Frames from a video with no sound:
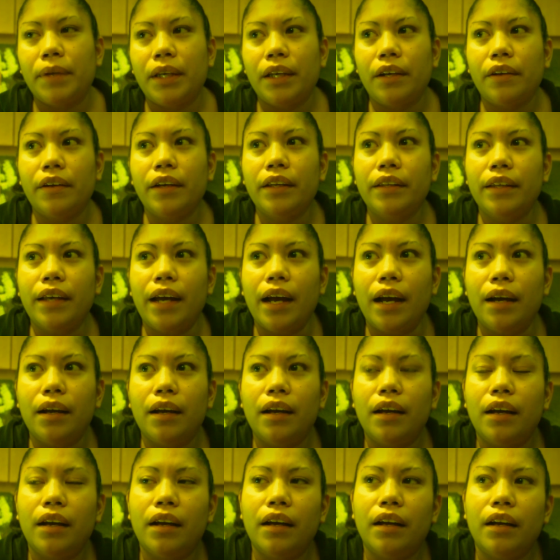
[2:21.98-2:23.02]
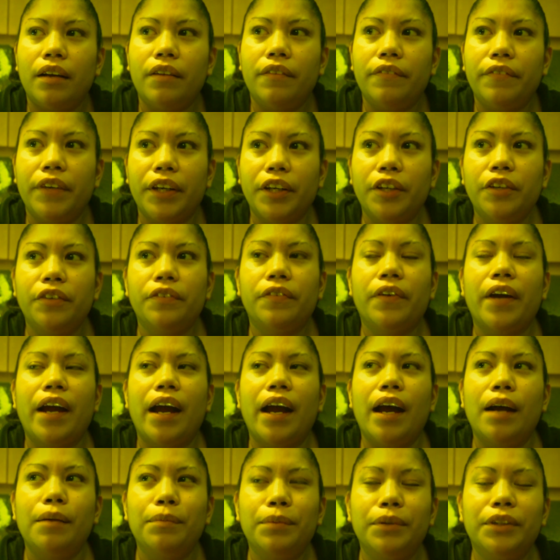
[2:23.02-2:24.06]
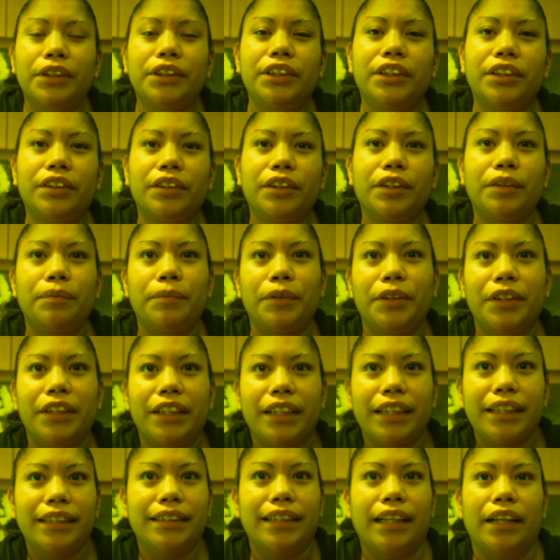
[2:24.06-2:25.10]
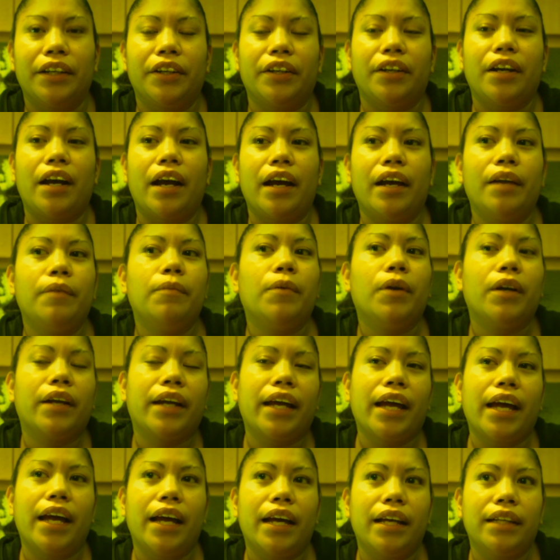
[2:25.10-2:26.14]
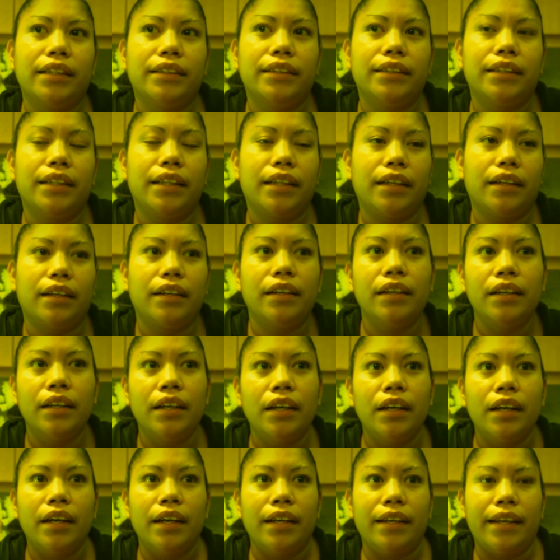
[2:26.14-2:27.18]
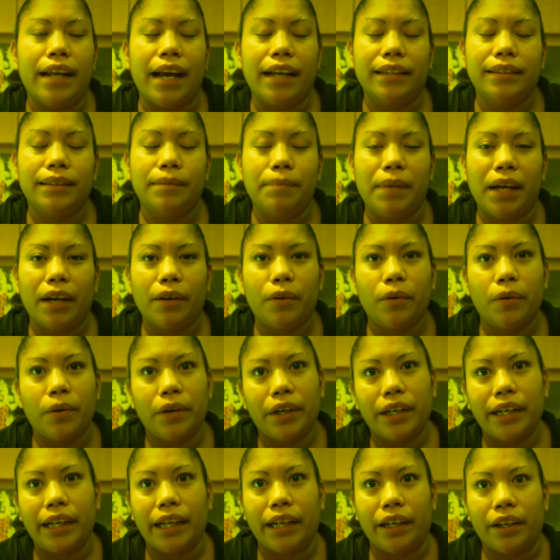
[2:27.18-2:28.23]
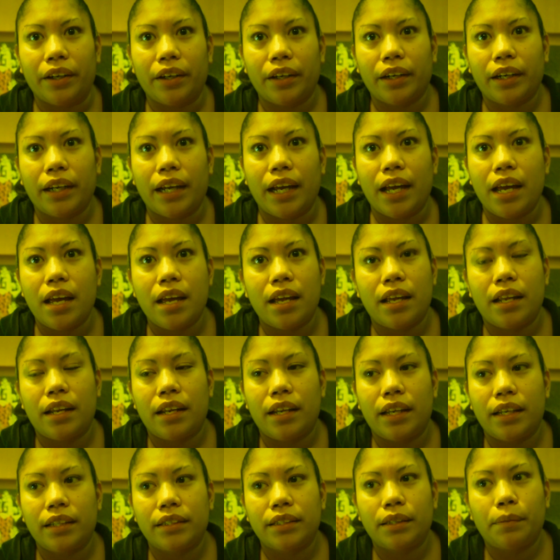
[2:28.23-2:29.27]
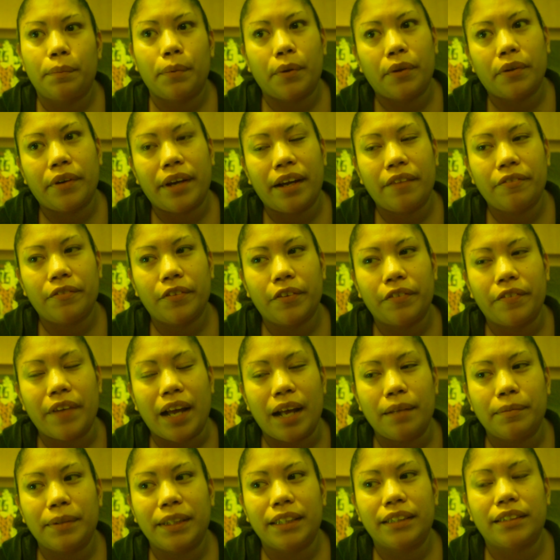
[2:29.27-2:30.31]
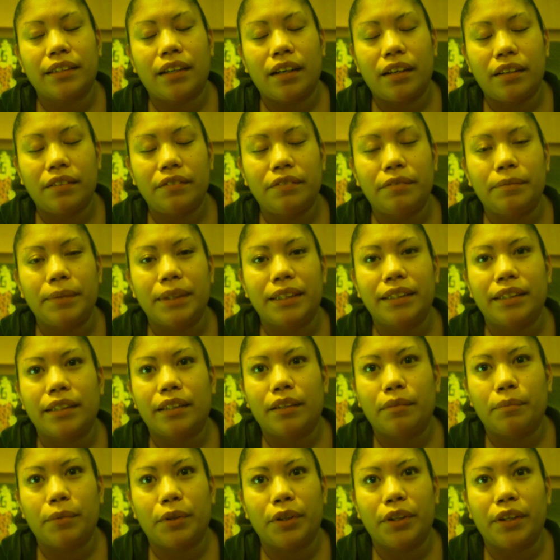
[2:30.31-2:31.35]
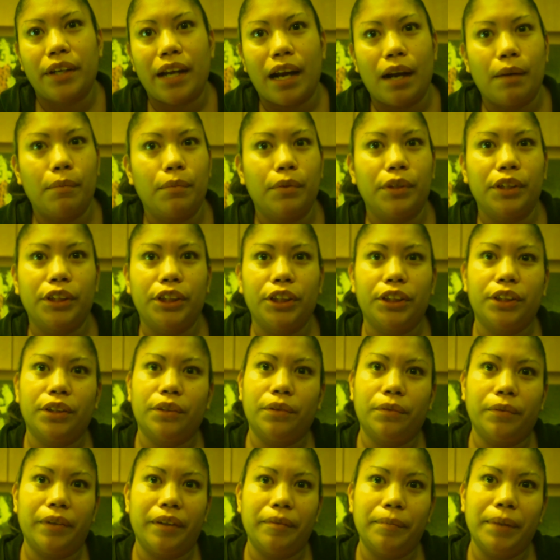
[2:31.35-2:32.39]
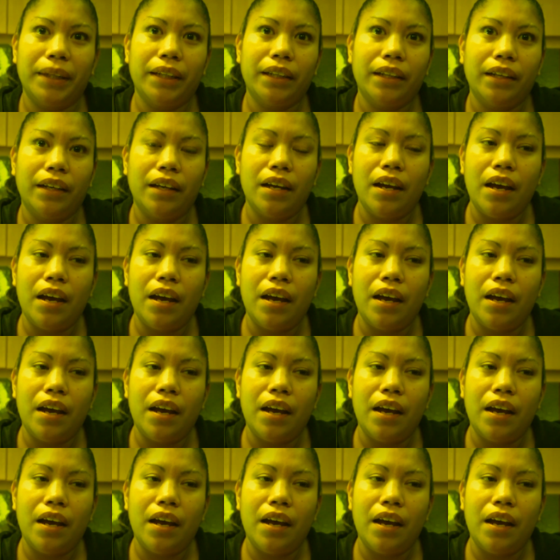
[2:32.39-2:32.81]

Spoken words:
Here at the Vancouver Aboriginal Community Center, I work as the NATSAMAT coordinator, and it's a program for families of missing and murdered Aboriginal women.